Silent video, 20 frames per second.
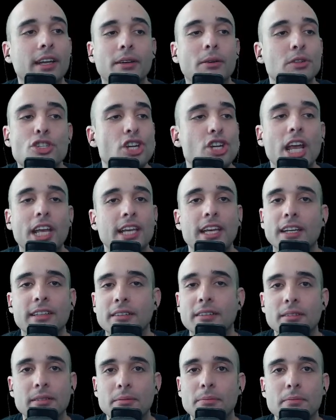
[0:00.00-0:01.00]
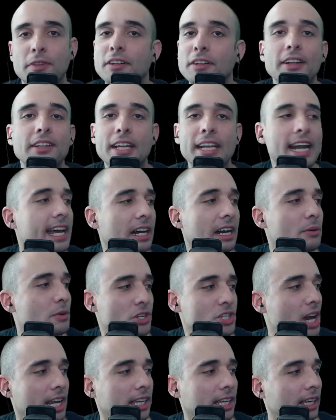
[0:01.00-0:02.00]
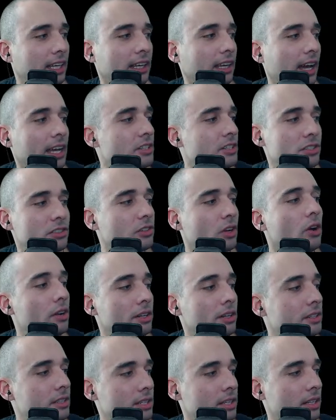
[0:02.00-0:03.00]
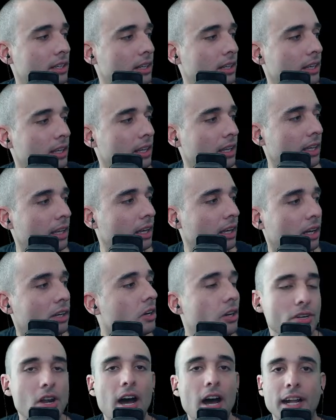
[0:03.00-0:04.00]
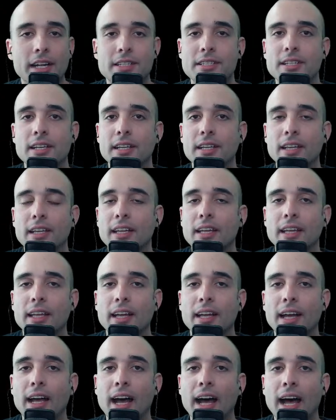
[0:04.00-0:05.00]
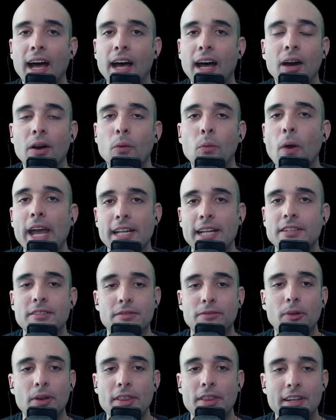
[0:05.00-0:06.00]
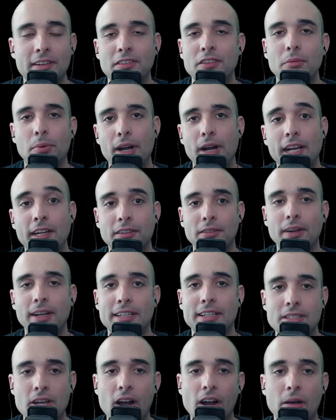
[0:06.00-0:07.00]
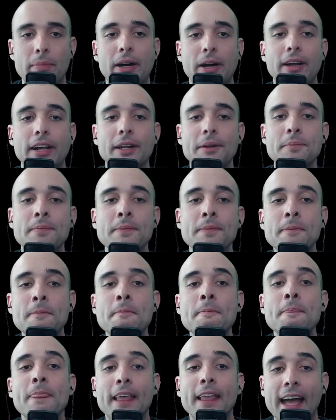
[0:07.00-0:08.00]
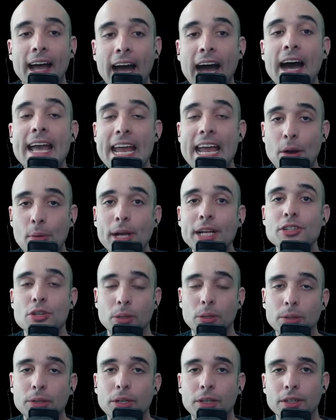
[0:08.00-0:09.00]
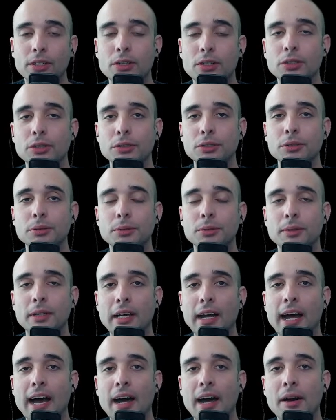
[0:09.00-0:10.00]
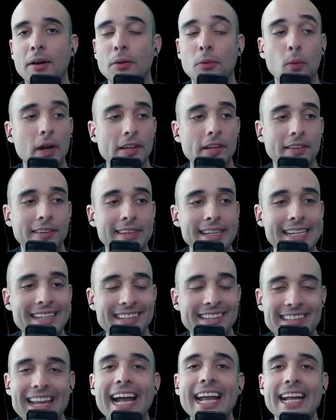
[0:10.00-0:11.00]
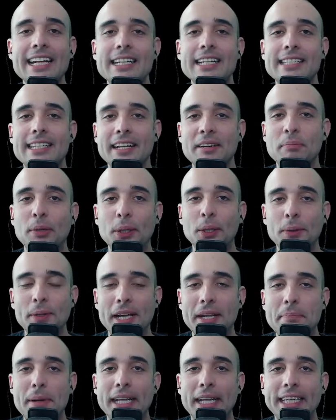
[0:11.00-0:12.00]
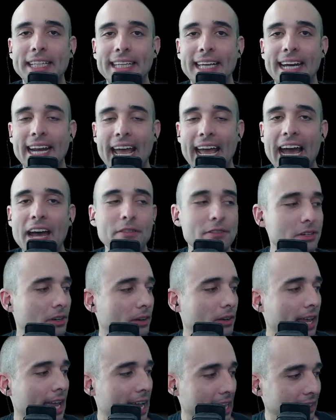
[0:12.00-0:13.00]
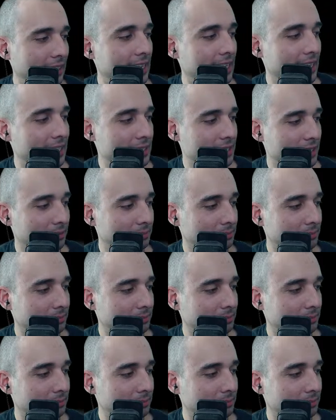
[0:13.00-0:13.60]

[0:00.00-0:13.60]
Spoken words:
shaking. Sunday night, I was shaking. I just could not wait for this to break so I could talk about it. Eric Toller, who was the second employee at Bellingcat after Elliot,